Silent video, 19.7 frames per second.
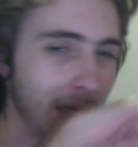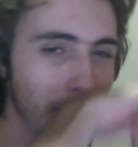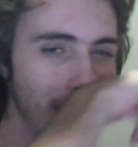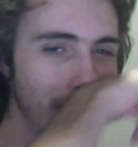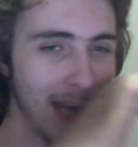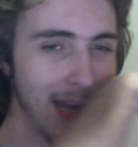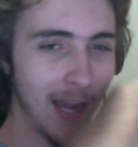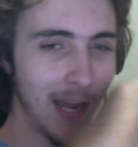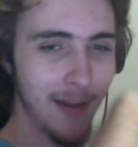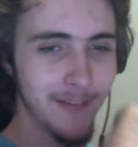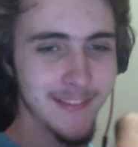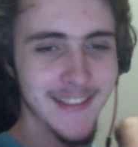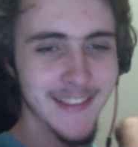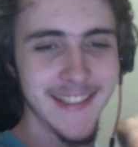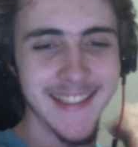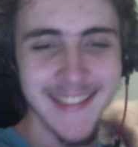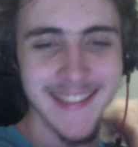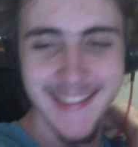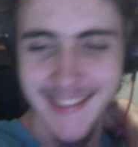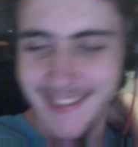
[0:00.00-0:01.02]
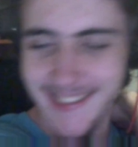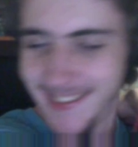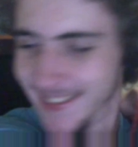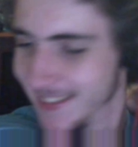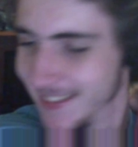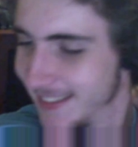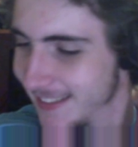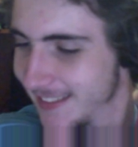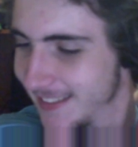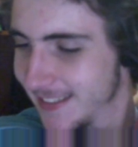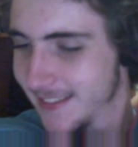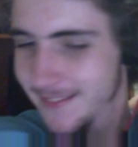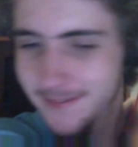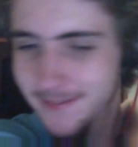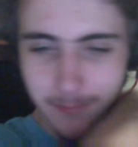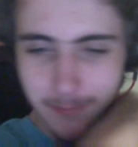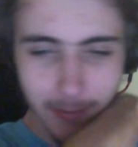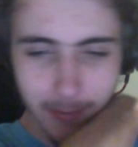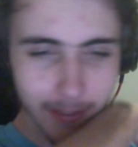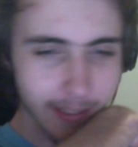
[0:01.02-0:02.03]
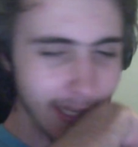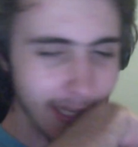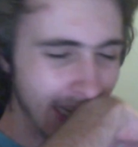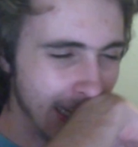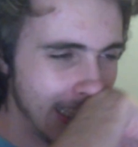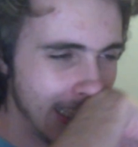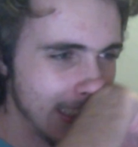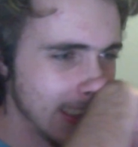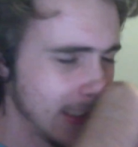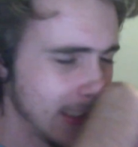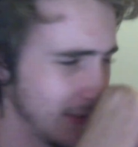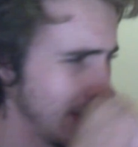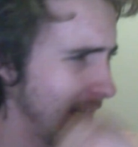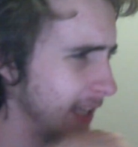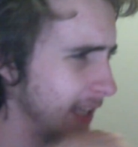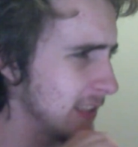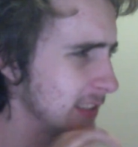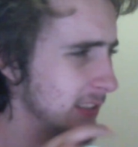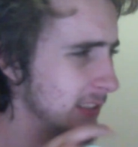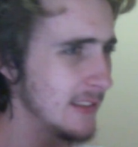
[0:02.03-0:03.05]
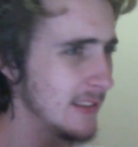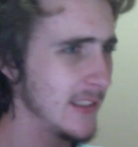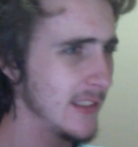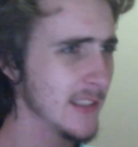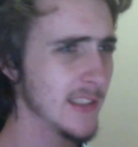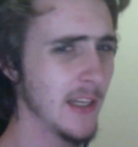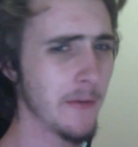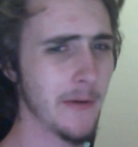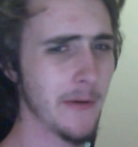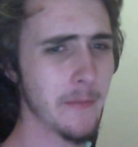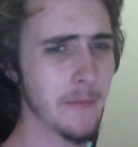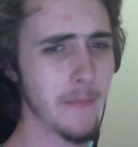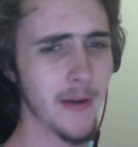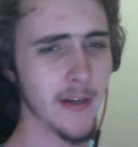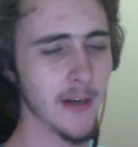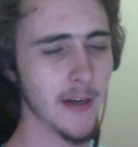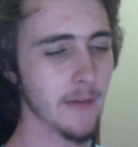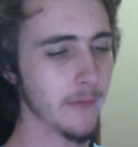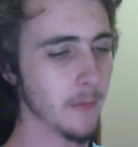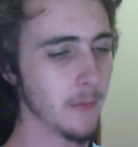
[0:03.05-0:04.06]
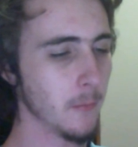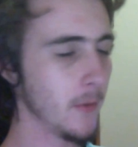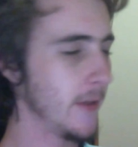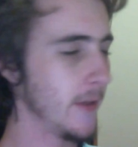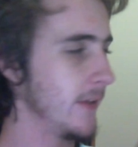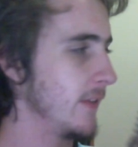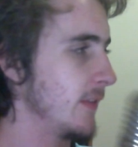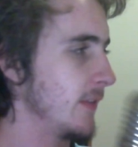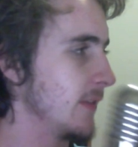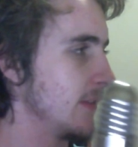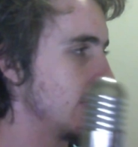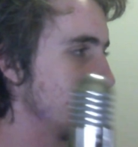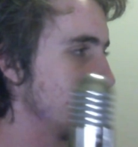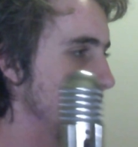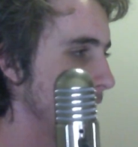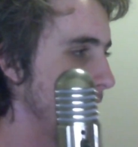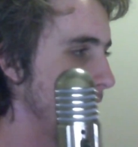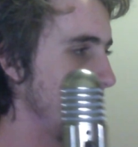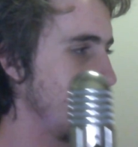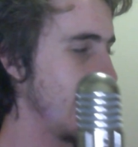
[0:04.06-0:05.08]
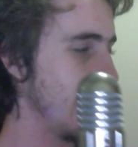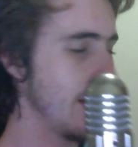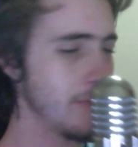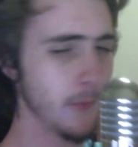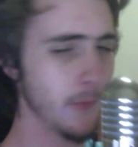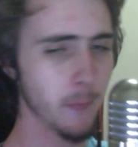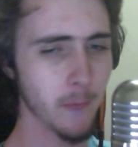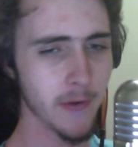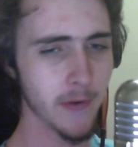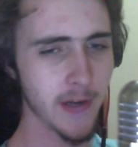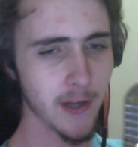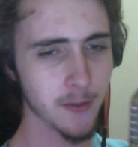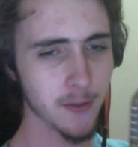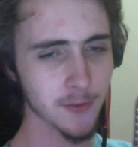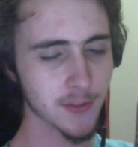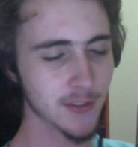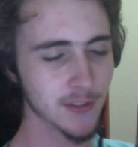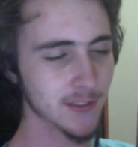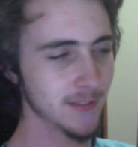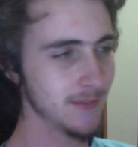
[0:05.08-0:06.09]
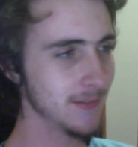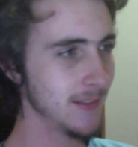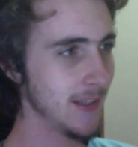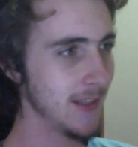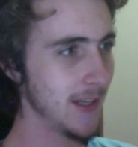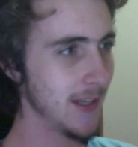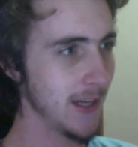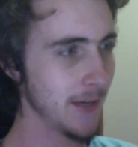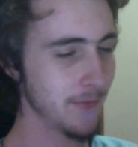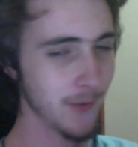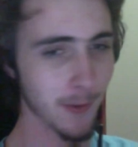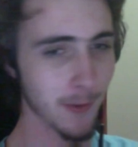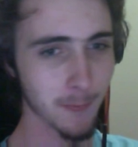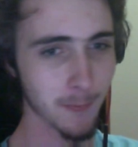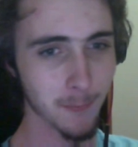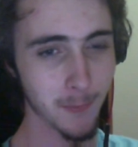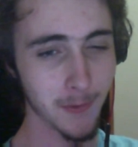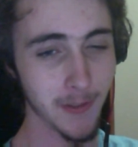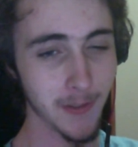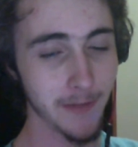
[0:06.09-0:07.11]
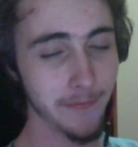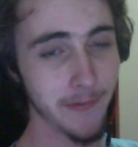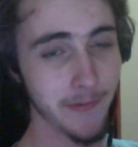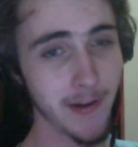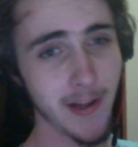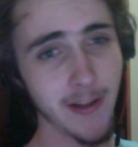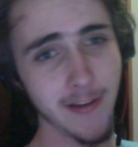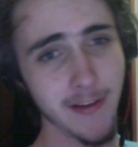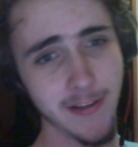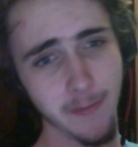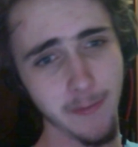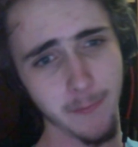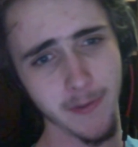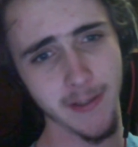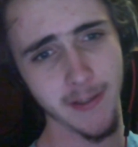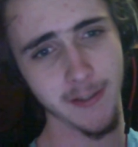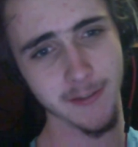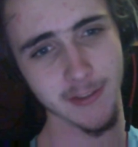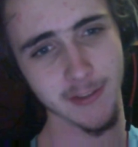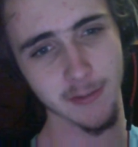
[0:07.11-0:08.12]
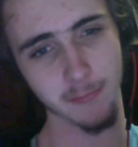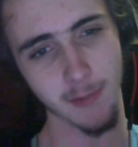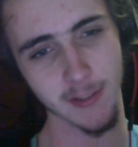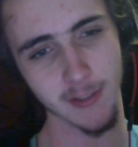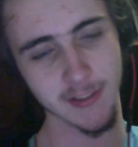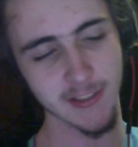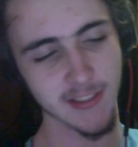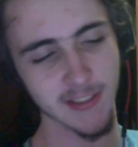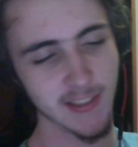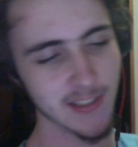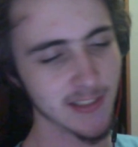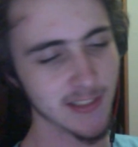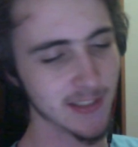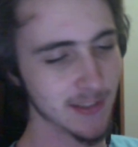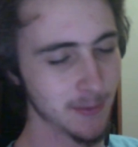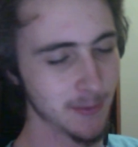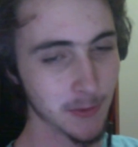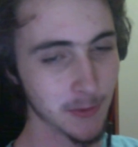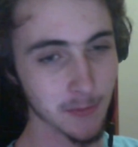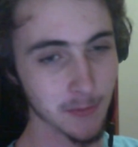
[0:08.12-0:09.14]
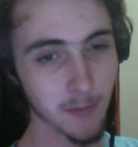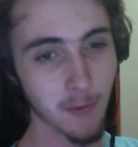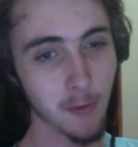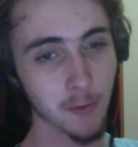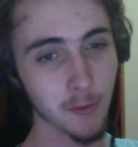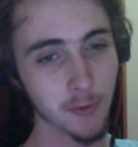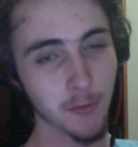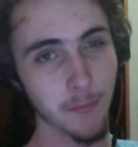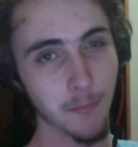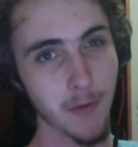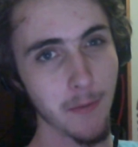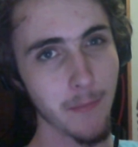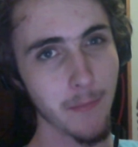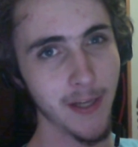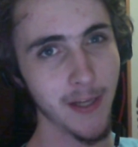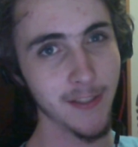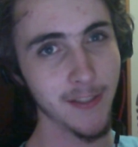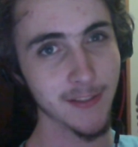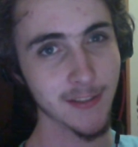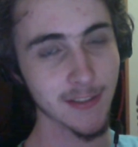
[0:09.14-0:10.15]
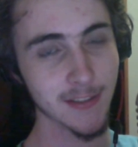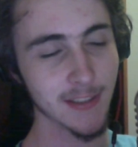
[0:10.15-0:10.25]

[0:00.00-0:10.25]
out. But yeah, so that's how I met everyone, right? Everyone else, if anyone else is watching this who's also my mate,